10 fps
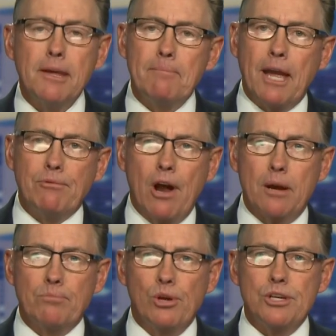Micron
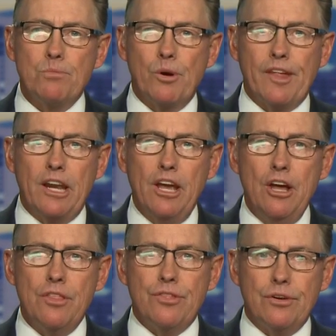employs more than
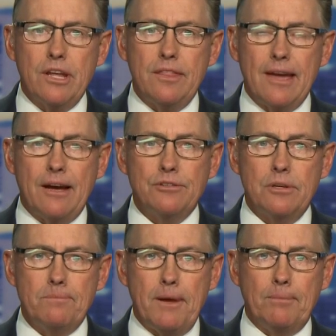
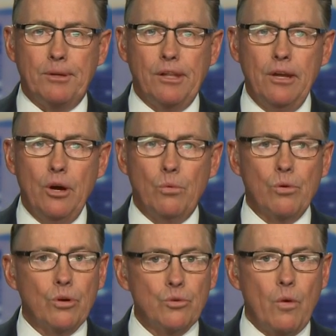30,000 people
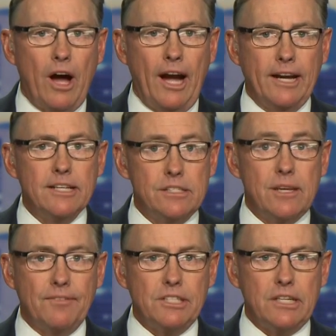worldwide in
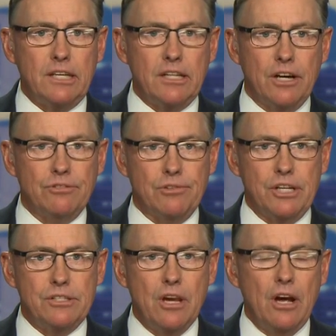17
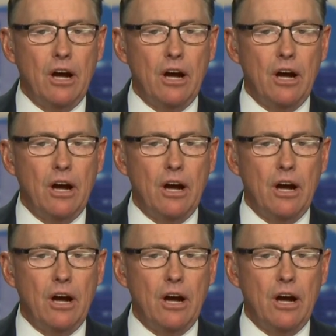countries.